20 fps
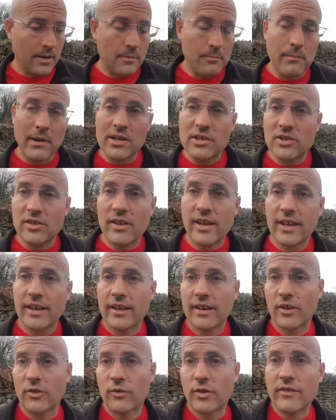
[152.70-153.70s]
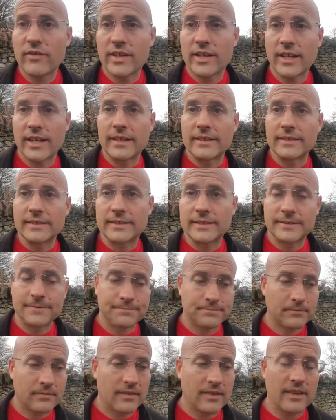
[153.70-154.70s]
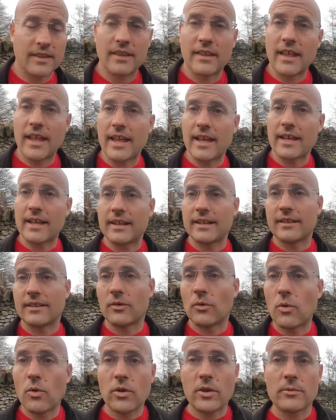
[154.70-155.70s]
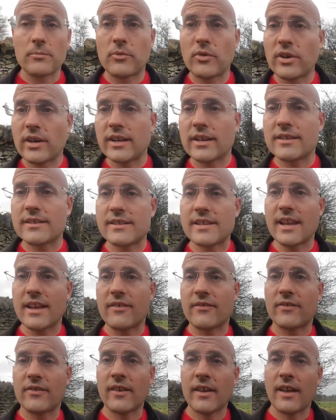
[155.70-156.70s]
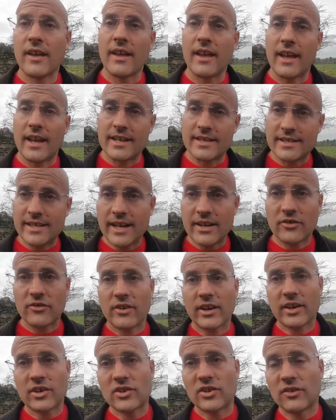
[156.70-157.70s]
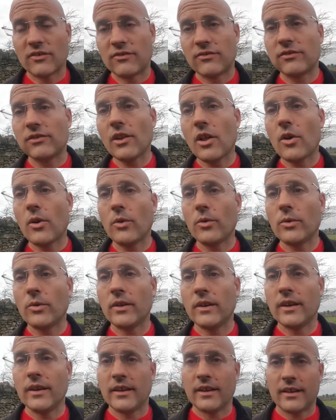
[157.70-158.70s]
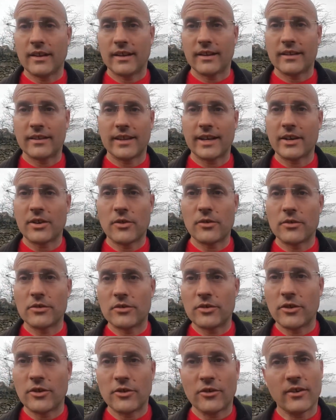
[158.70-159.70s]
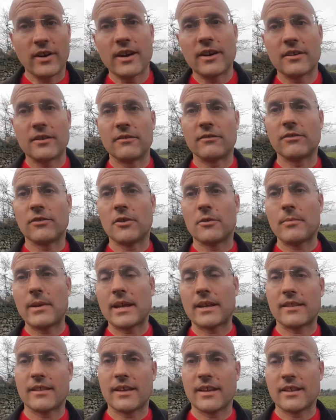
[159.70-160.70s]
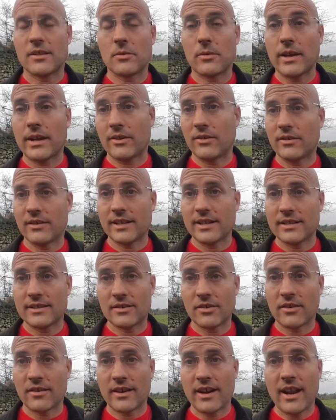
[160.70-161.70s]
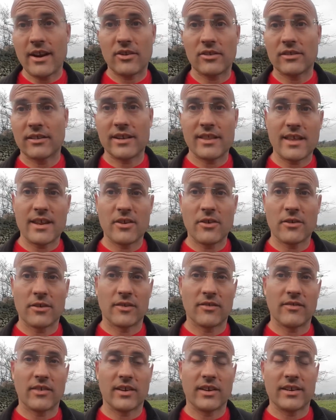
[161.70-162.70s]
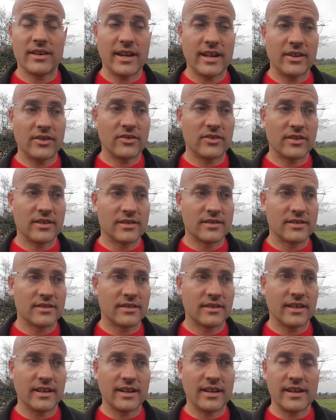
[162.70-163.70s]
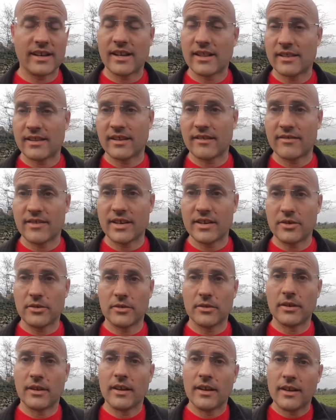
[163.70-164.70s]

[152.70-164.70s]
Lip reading: Much like a river does, the organ meridians have a set direction of flow. They don't turn around and flow back the other way, or at least not naturally they don't. It's very dangerous and unhealthy if they do.